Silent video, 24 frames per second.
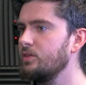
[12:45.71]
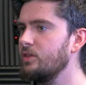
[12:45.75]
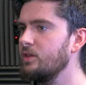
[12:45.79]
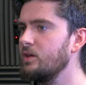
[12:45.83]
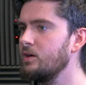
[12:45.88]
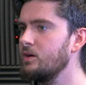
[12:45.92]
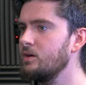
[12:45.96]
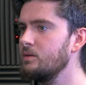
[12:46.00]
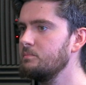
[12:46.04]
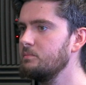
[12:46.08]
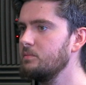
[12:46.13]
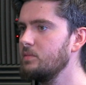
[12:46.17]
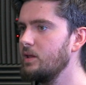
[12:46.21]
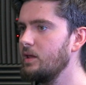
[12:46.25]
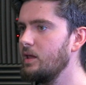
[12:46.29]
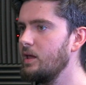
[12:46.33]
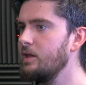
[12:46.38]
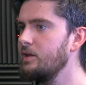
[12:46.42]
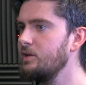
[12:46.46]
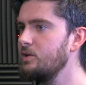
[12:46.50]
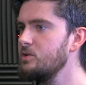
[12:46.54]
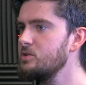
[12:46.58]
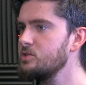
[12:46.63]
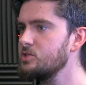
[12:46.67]
the
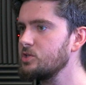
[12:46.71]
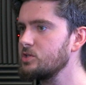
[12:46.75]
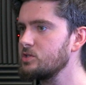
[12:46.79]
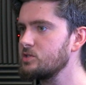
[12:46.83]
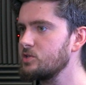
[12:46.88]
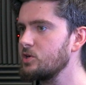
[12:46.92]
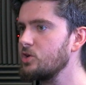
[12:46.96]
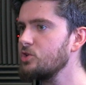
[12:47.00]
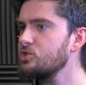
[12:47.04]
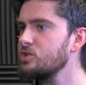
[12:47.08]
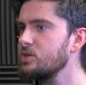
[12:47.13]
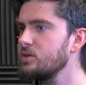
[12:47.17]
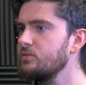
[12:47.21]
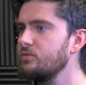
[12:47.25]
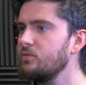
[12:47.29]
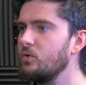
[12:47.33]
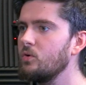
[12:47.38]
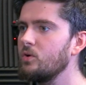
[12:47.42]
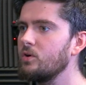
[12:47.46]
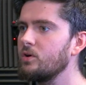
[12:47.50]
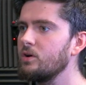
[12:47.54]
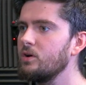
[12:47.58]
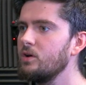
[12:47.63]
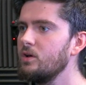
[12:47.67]
end user is searching
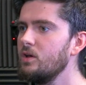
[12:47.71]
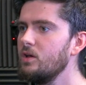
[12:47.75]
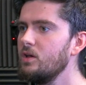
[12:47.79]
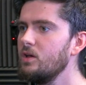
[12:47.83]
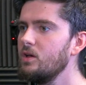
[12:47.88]
for,